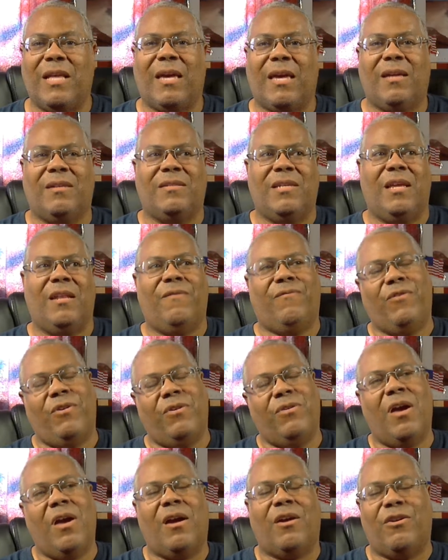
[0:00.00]
Like I said, if you're
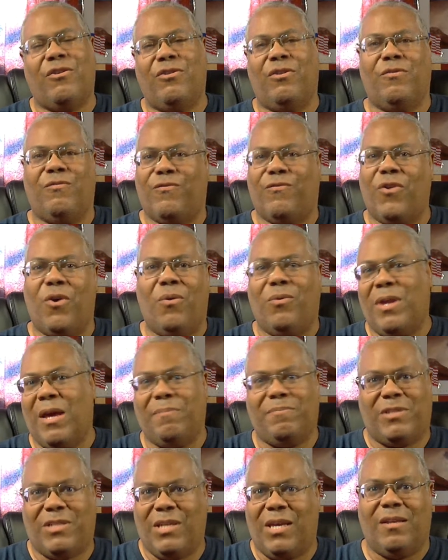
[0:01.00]
younger, you've grown
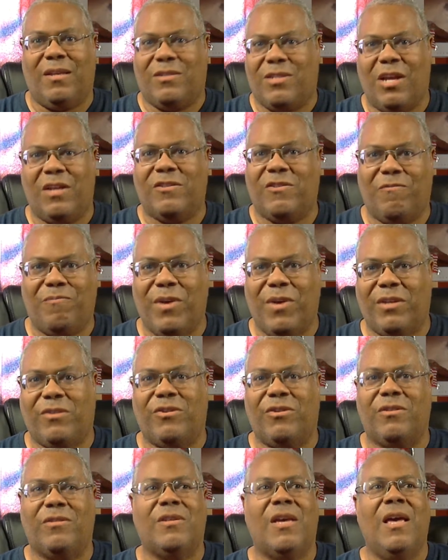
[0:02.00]
up seeing tons of
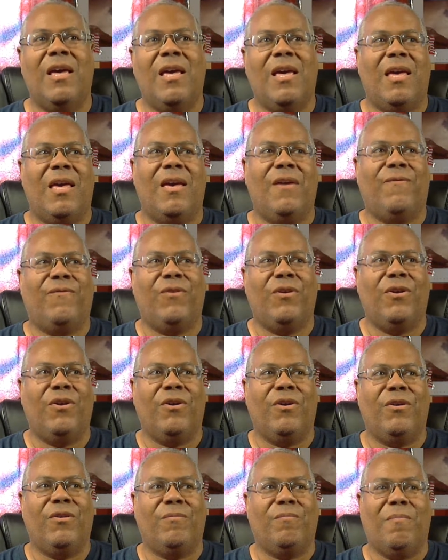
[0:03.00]
pictures. If
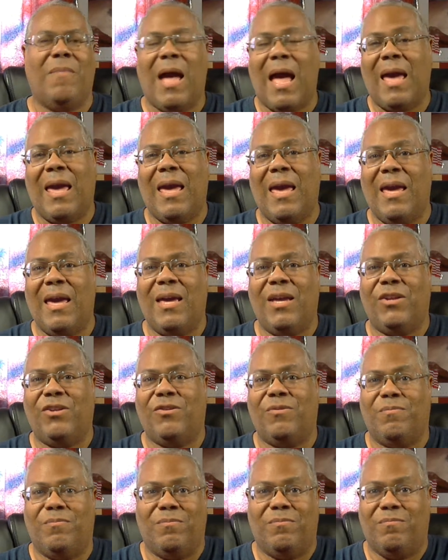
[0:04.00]
you're my
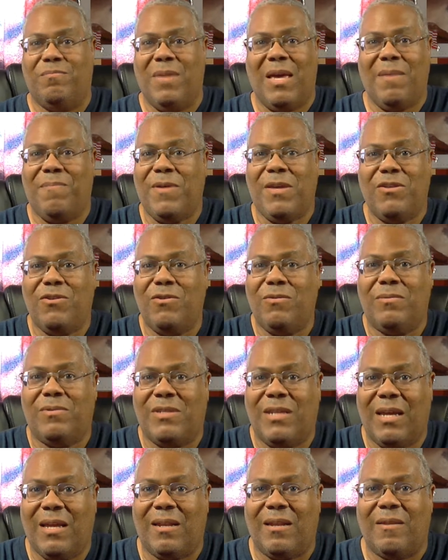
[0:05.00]
age, maybe you
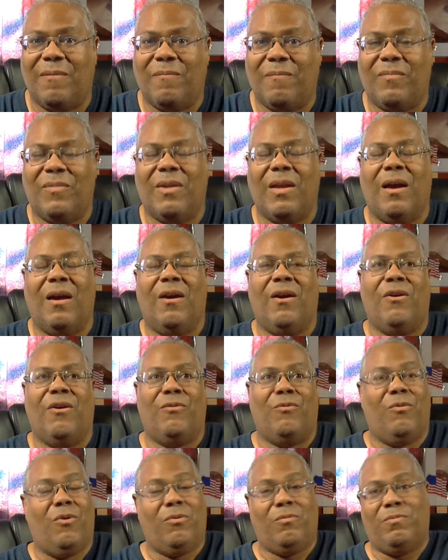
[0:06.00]
didn't uh,
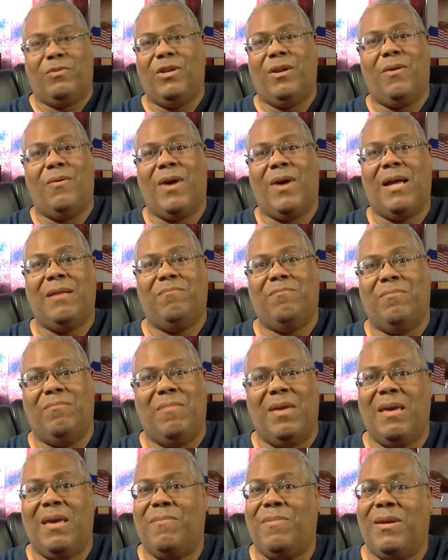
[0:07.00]
you know what,
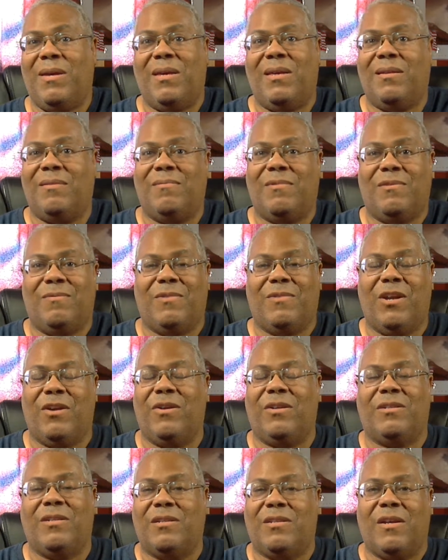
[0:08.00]
maybe there
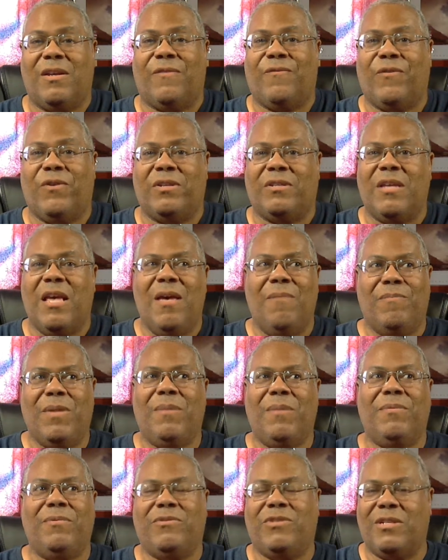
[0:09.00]
is a difference.
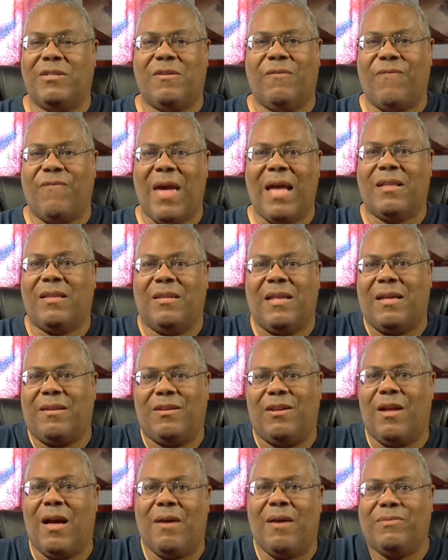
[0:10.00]
Maybe it's just the fact that, I,
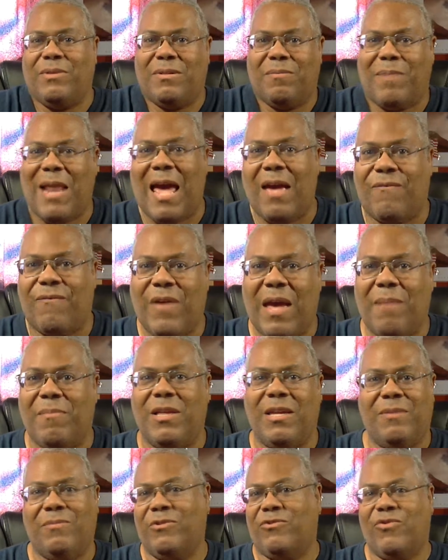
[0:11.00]
you know, I was a black
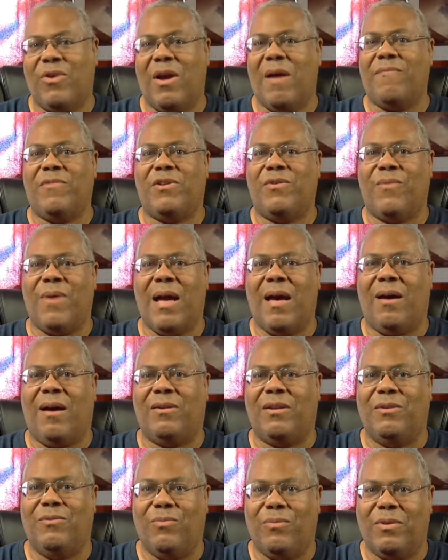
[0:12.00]
family that was traveling around
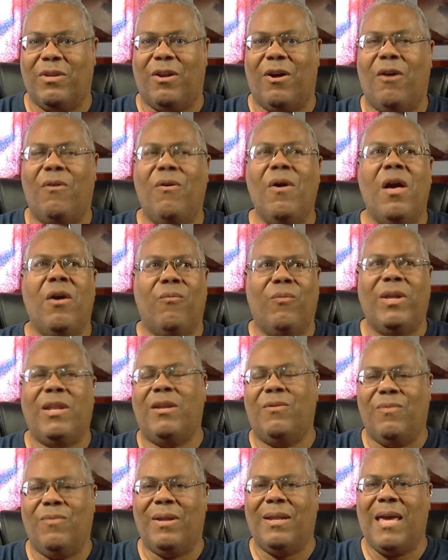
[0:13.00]
and, you know, we
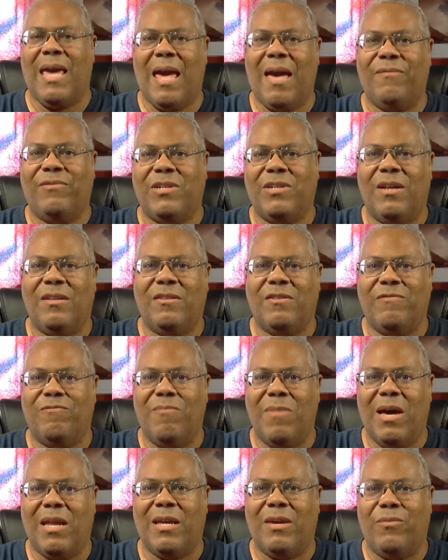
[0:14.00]
didn't really have tons of
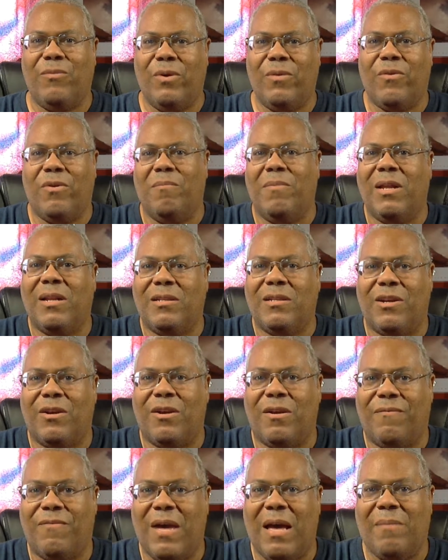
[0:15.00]
money. We were a
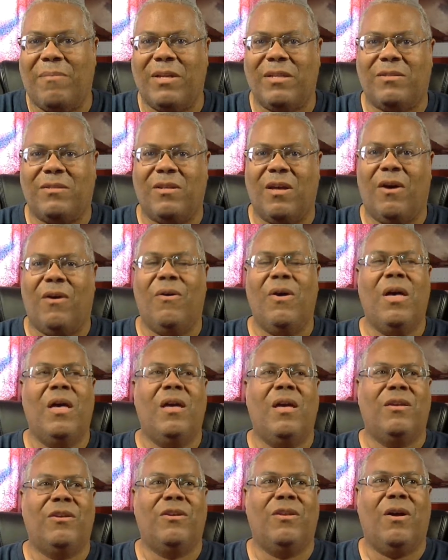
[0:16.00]
military family. So,
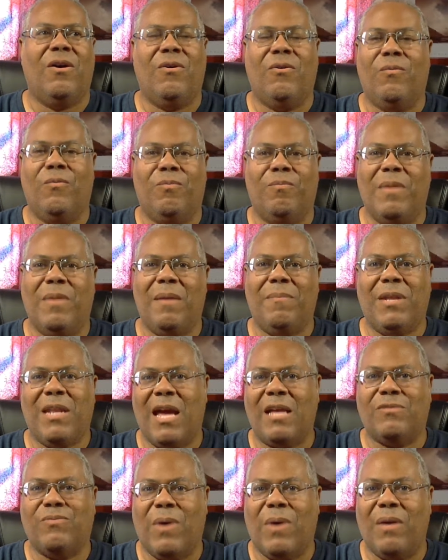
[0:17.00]
you know, maybe
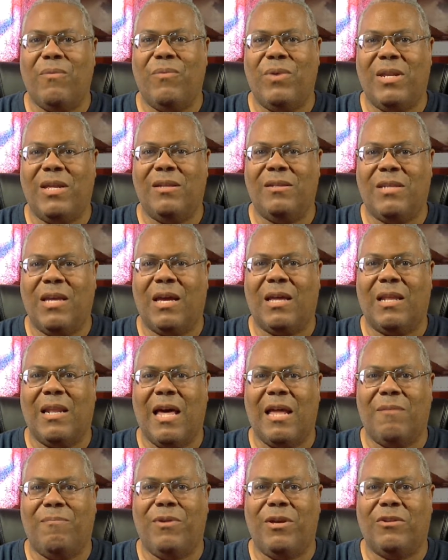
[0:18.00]
that's why we didn't take a
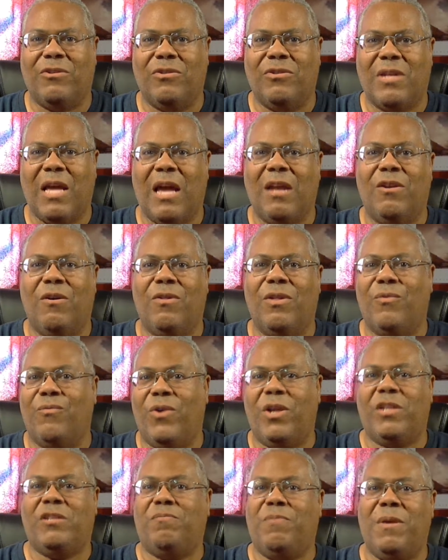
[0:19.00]
lot of pictures. I know that
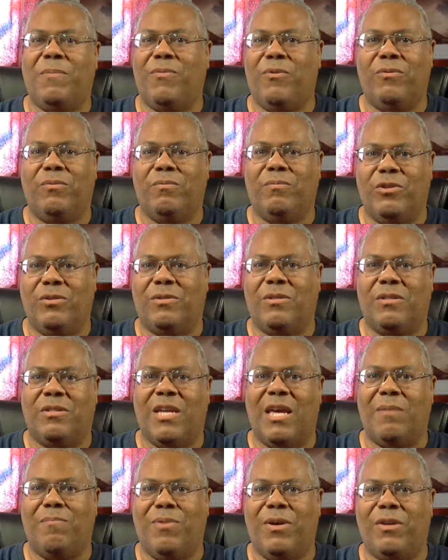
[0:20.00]
rich people used to
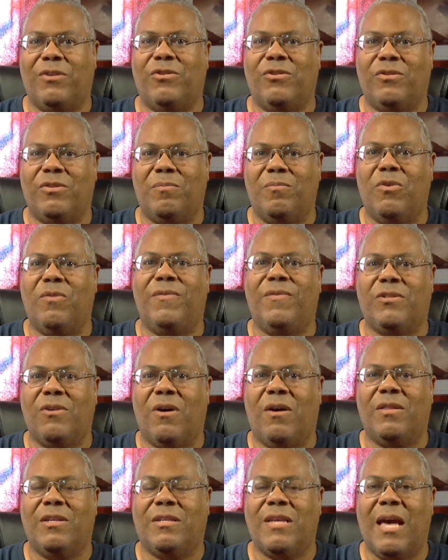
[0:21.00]
take pictures in movies
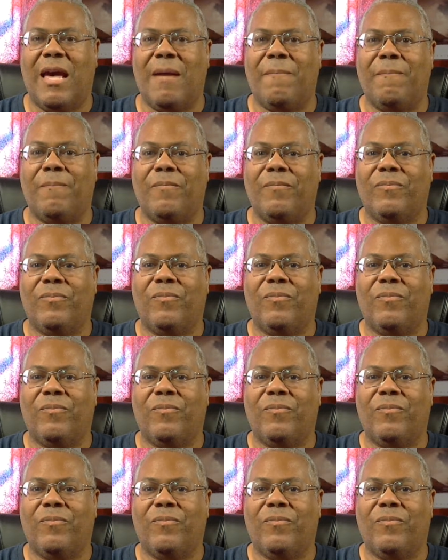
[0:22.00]
all the time.